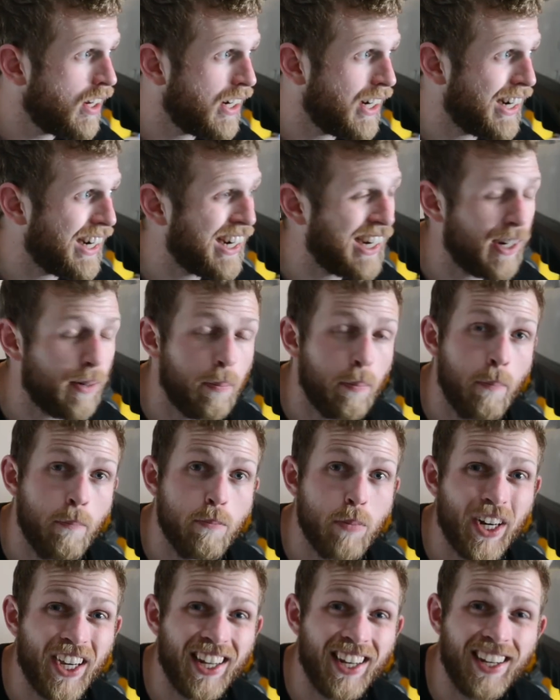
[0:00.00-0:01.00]

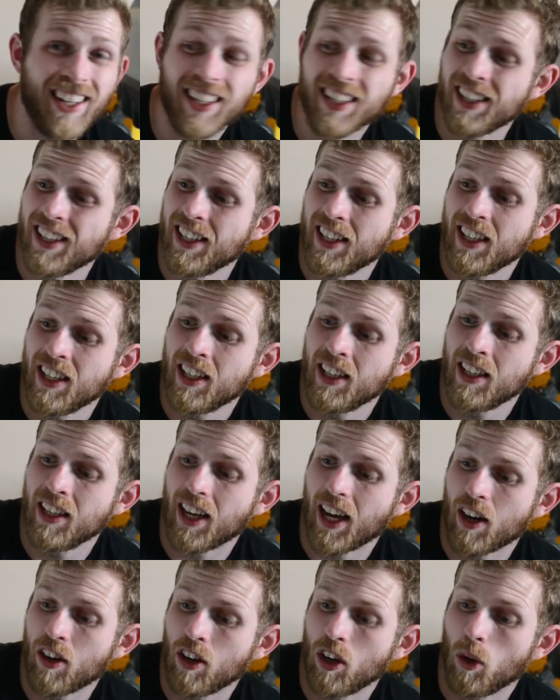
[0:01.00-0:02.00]
But
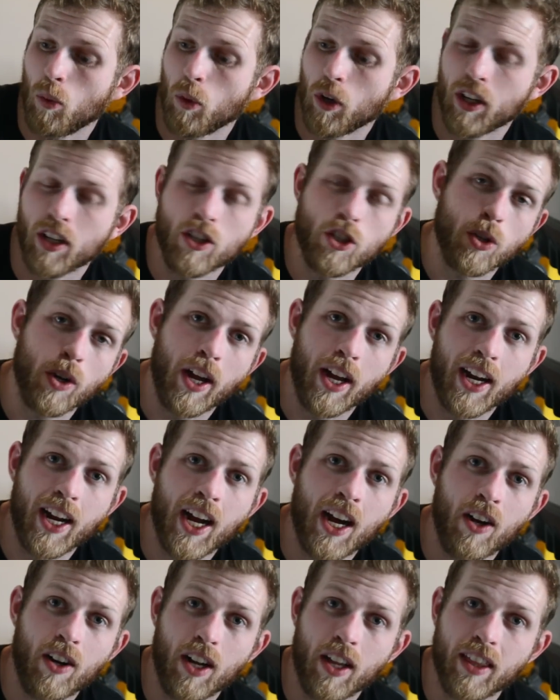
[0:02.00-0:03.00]
I don't know, we're gonna try it
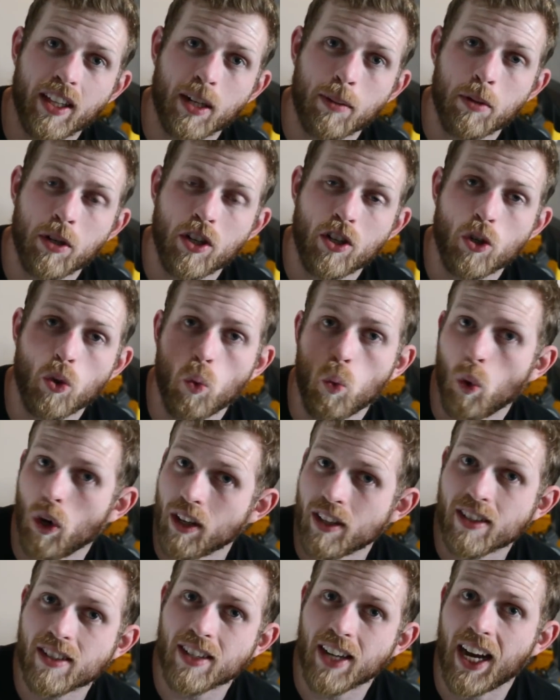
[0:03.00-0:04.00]
out. I think I'm gonna do
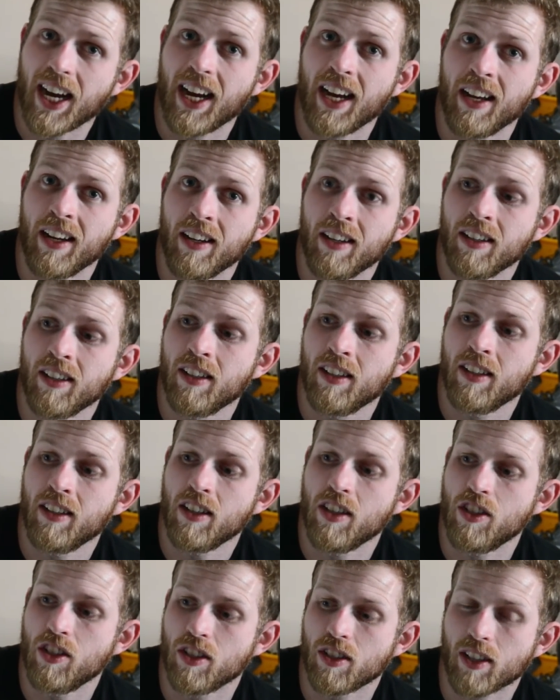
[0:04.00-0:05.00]
one side
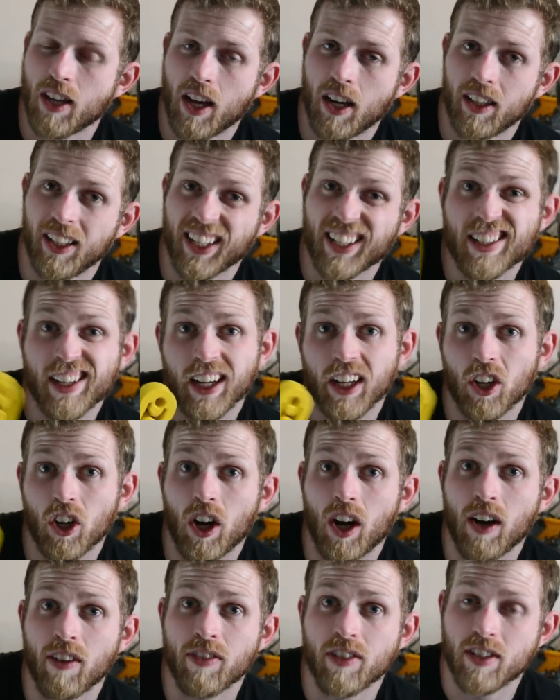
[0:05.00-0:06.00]
and just kind of like take it
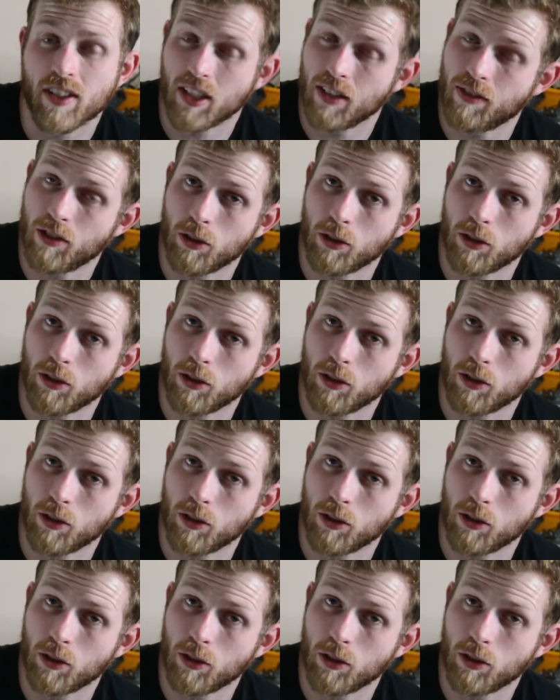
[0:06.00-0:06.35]
off and see if